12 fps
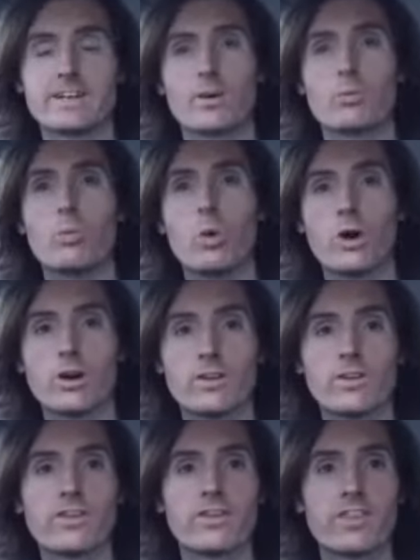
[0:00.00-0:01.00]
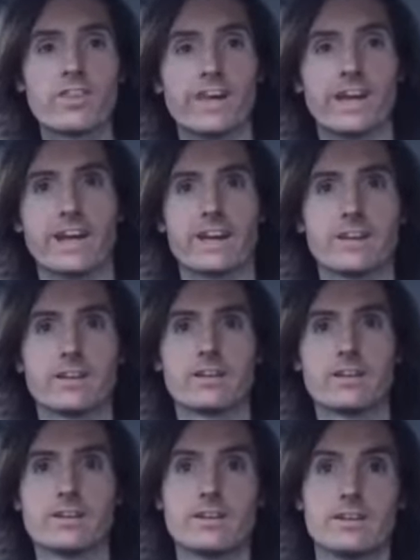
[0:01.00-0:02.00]
The one thing.
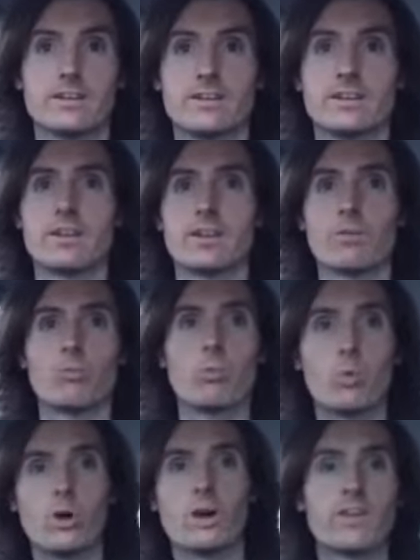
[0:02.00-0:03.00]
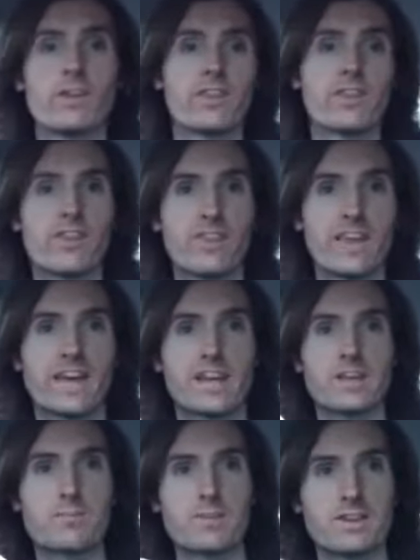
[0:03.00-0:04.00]
The one
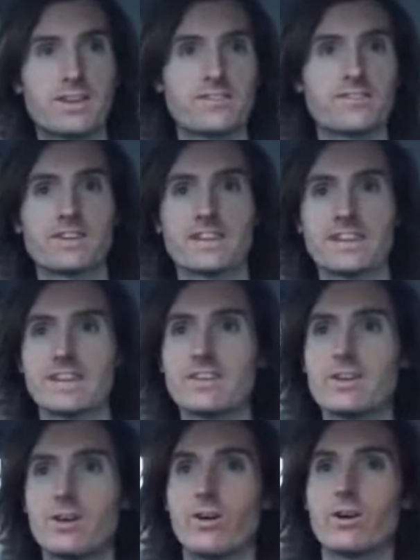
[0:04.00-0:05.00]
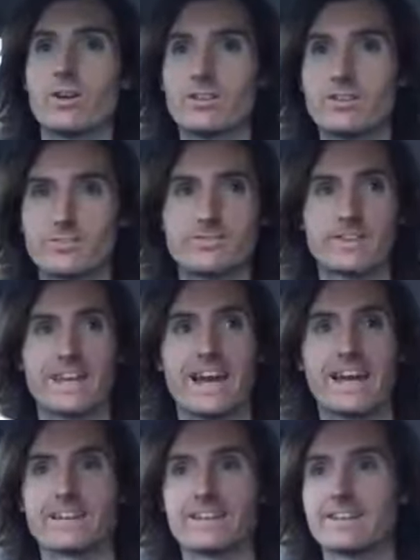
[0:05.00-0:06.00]
thing specifically not to
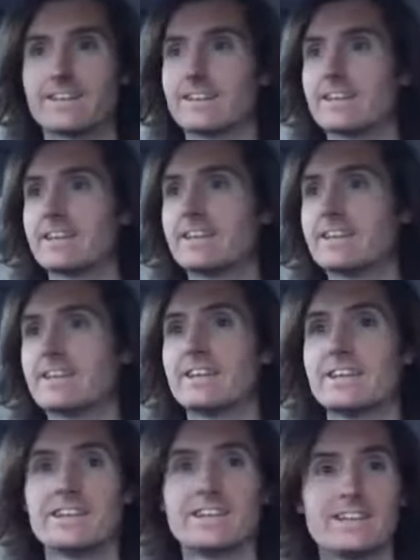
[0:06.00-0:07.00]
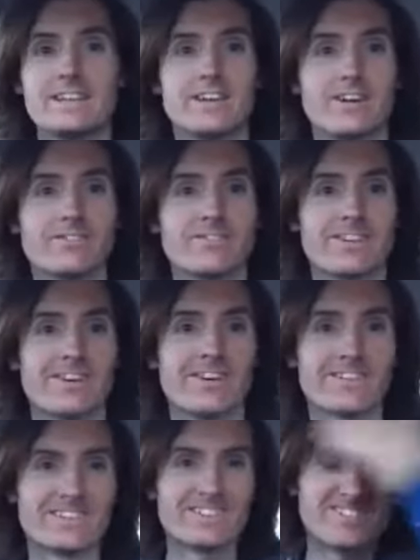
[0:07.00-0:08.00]
forget. I forgot.